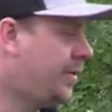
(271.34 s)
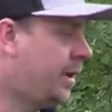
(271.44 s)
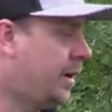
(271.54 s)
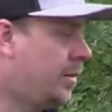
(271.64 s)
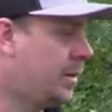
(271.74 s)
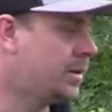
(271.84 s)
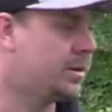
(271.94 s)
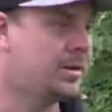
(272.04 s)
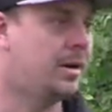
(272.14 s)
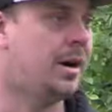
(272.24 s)
far the
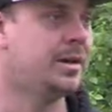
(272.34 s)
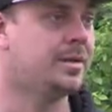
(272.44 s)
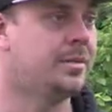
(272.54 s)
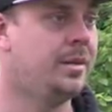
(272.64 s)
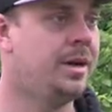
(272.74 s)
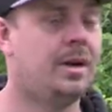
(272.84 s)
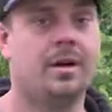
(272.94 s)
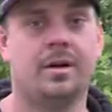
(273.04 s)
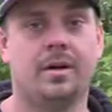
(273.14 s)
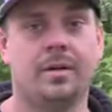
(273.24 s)
most awesome meat
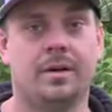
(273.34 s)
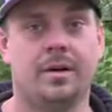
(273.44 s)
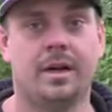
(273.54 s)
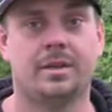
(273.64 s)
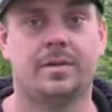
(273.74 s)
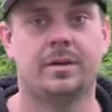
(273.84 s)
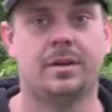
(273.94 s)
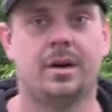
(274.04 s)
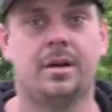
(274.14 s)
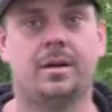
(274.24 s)
on the river, that's for
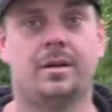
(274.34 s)
sure.